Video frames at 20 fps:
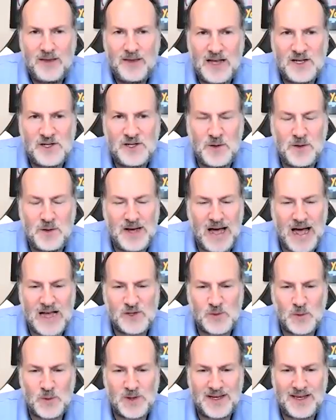as you
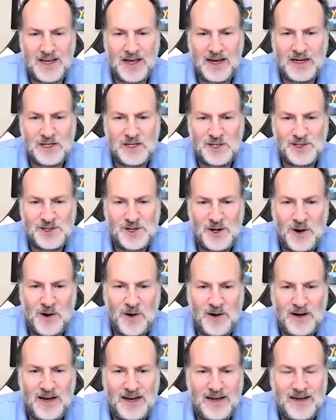guys were getting
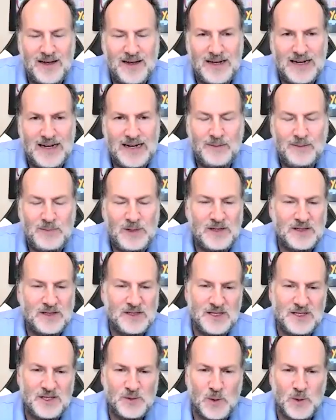started, uh,
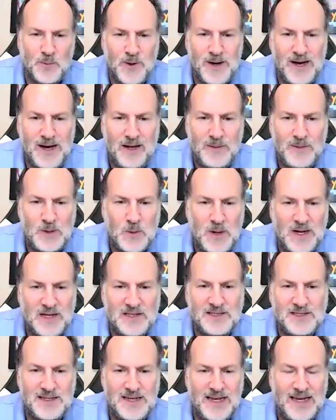because this will probably
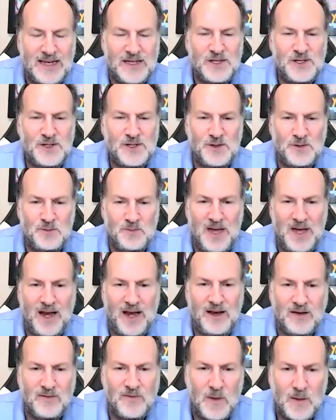resonate to
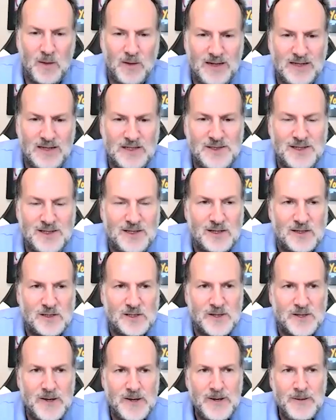many of our
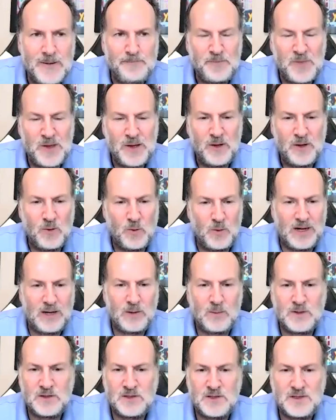listeners,
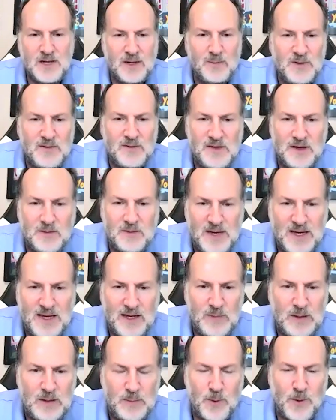what were some of the
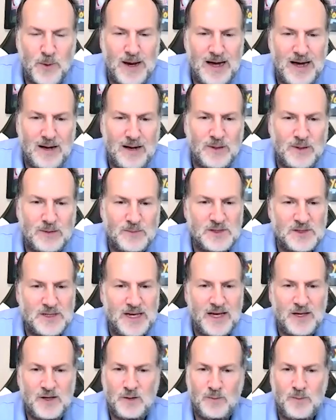maybe problems
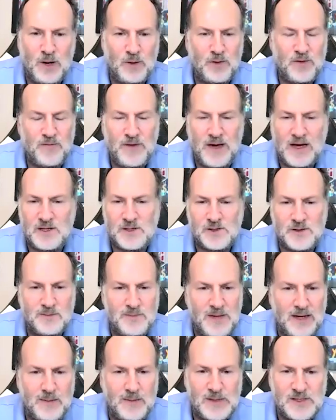that you both faced, or
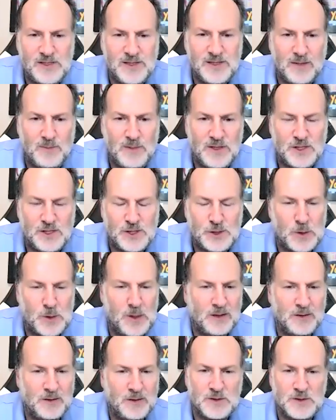maybe some of the
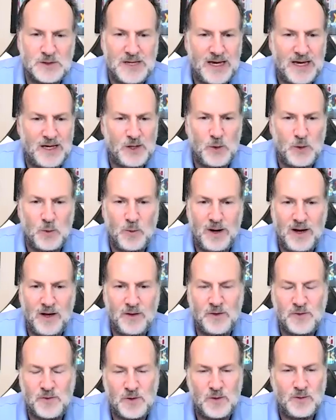struggles that you
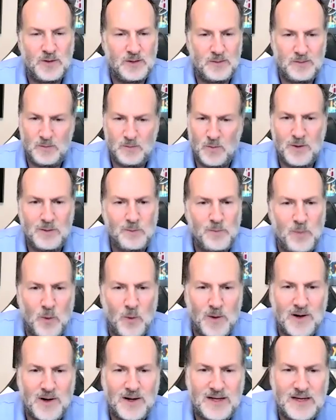went through? And more
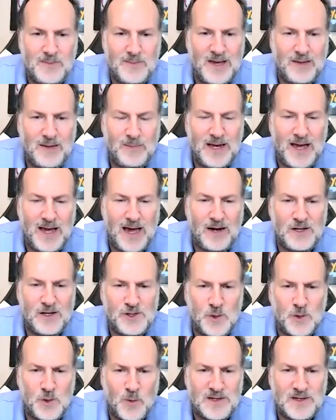importantly, maybe how
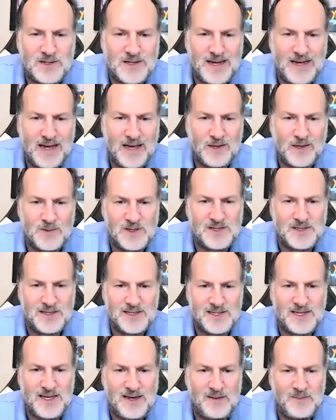did you work together as a
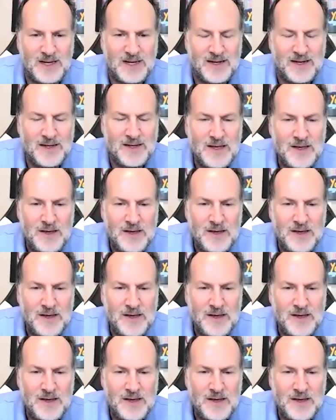team to